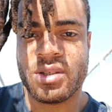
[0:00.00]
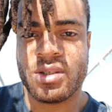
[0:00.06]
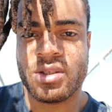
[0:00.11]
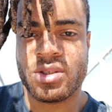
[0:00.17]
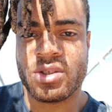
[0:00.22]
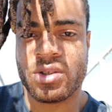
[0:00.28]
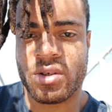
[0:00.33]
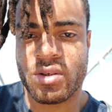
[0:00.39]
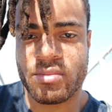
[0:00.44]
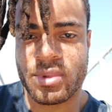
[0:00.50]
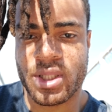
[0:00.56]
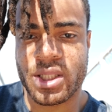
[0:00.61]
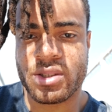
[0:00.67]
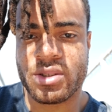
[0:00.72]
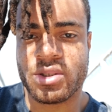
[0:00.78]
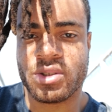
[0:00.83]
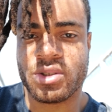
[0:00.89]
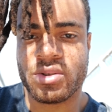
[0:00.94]
Show them
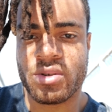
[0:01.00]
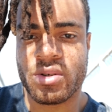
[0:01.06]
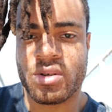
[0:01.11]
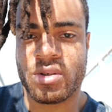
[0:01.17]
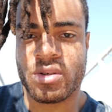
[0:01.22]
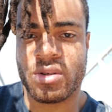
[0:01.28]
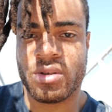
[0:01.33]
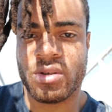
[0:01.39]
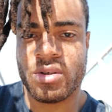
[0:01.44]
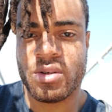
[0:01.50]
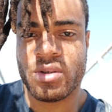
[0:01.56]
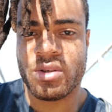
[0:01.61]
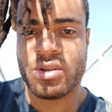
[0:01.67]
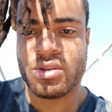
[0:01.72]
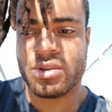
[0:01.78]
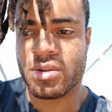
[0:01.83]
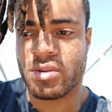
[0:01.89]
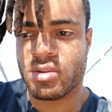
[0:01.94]
that you're strong.
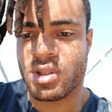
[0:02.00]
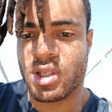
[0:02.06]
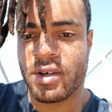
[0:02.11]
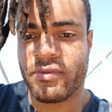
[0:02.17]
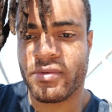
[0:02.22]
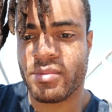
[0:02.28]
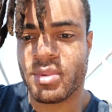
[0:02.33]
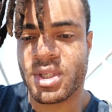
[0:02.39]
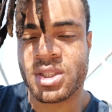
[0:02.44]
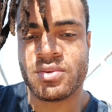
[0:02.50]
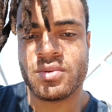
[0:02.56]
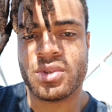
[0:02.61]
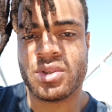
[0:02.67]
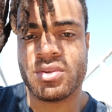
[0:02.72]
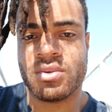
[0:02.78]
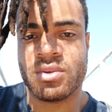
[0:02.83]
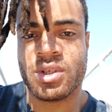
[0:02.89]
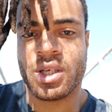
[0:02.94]
They'll never mess
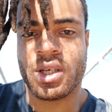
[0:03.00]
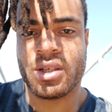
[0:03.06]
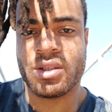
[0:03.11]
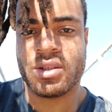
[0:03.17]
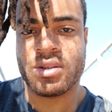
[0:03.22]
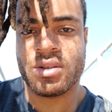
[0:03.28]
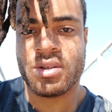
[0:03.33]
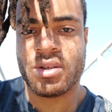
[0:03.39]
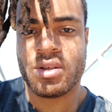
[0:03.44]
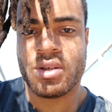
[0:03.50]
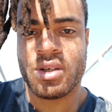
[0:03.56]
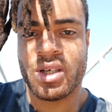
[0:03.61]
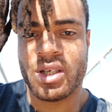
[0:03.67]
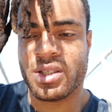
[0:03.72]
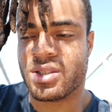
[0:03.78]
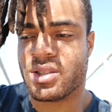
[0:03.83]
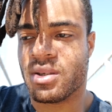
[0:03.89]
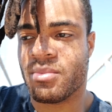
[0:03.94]
with you again,
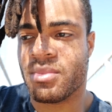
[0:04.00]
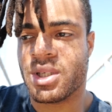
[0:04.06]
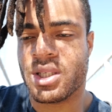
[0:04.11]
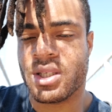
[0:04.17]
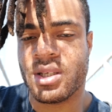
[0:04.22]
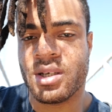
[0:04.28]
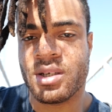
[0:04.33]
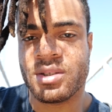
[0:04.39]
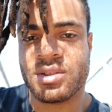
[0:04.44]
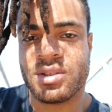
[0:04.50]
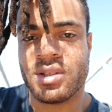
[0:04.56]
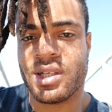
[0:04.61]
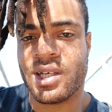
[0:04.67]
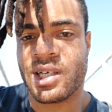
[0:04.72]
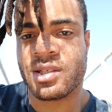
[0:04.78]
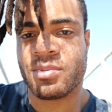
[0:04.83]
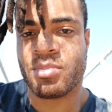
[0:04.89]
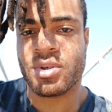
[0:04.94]
and somebody else, the
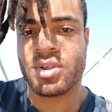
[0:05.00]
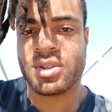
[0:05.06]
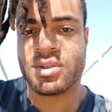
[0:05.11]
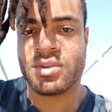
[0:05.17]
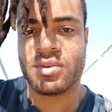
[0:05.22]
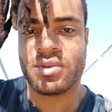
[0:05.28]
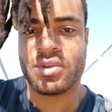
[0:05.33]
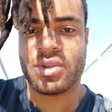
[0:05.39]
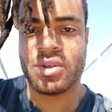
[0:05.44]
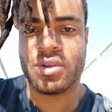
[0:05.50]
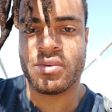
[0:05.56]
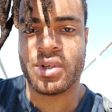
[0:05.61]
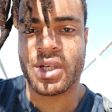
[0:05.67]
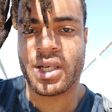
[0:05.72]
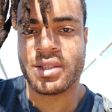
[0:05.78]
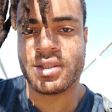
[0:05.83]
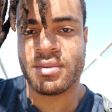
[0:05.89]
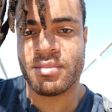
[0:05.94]
next person will know
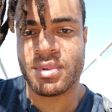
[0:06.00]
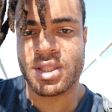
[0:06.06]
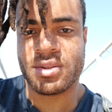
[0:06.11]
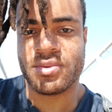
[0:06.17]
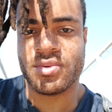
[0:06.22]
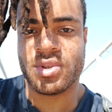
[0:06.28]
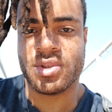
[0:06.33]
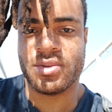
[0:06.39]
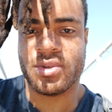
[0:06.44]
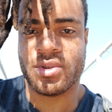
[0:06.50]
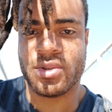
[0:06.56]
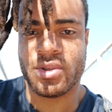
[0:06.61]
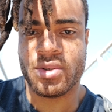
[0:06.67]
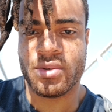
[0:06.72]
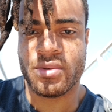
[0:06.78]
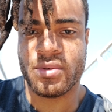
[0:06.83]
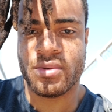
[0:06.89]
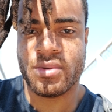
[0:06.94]
not to mess with you
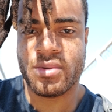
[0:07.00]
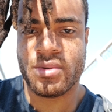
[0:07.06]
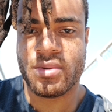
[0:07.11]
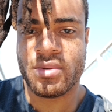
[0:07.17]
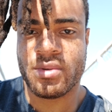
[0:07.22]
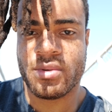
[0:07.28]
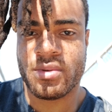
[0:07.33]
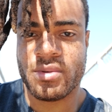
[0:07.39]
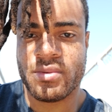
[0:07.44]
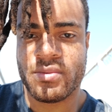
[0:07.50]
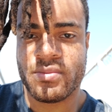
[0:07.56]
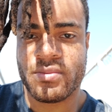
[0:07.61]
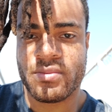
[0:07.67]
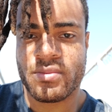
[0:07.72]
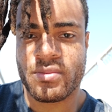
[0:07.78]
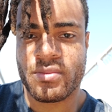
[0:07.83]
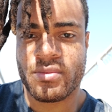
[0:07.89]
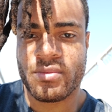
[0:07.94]
too.
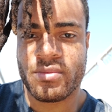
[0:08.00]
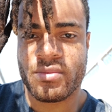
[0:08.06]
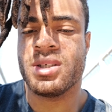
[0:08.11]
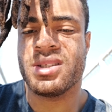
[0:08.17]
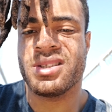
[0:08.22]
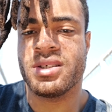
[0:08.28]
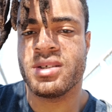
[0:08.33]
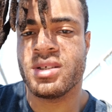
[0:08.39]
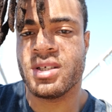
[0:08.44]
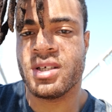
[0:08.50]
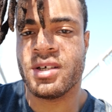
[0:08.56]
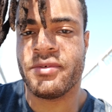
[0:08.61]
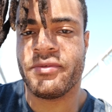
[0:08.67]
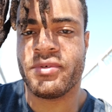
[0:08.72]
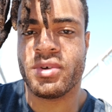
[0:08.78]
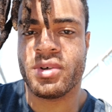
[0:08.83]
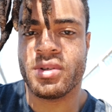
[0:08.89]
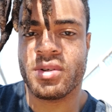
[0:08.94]
Clearly,
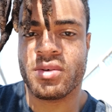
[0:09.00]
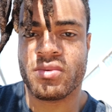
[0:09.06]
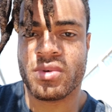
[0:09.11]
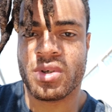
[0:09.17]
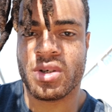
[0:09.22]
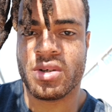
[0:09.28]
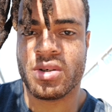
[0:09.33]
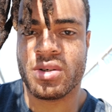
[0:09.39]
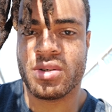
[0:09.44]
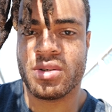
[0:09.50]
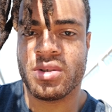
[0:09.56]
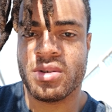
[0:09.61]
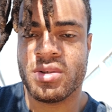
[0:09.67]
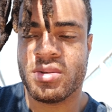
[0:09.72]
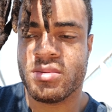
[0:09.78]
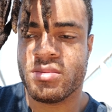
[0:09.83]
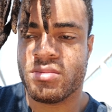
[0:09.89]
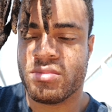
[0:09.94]
if you're in the wrong,
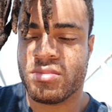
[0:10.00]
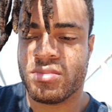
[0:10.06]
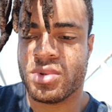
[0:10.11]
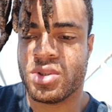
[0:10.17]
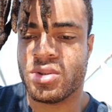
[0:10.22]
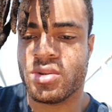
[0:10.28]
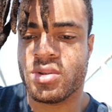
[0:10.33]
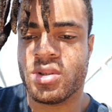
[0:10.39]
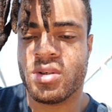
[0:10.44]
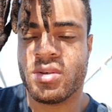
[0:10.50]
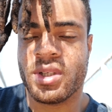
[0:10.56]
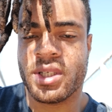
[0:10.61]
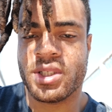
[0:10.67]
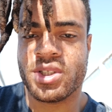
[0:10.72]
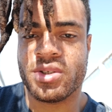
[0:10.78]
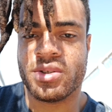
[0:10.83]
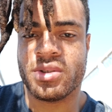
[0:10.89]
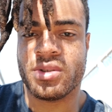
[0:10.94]
you'll know
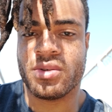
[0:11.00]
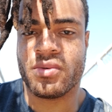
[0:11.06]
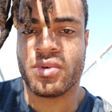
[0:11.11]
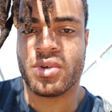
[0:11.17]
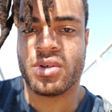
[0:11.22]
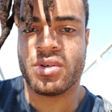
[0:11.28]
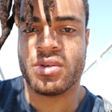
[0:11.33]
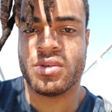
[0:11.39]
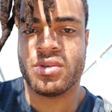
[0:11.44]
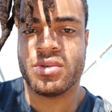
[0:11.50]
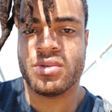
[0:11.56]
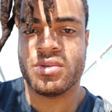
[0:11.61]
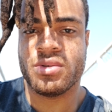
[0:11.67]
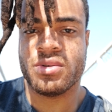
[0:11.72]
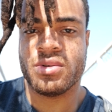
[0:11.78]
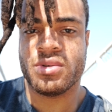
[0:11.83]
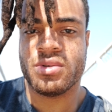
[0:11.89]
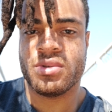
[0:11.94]
that you're in the wrong,
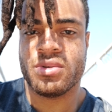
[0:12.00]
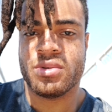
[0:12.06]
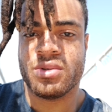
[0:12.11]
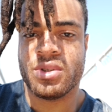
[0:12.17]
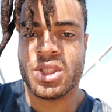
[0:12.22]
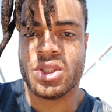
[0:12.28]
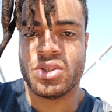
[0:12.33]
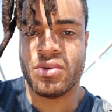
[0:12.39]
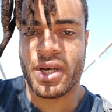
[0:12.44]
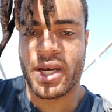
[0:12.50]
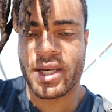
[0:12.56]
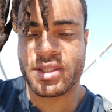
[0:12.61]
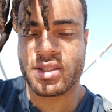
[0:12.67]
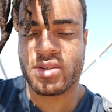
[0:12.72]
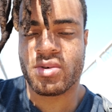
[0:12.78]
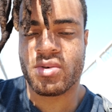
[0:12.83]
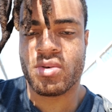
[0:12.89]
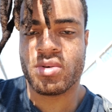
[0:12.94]
and you
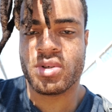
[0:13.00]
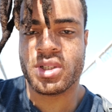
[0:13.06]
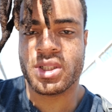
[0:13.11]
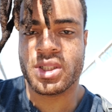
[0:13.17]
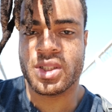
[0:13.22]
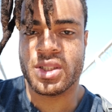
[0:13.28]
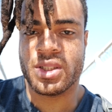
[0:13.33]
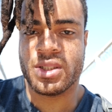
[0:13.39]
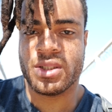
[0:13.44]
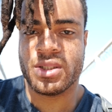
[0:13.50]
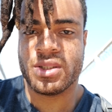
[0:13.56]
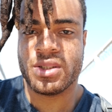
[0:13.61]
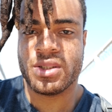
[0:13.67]
act accordingly.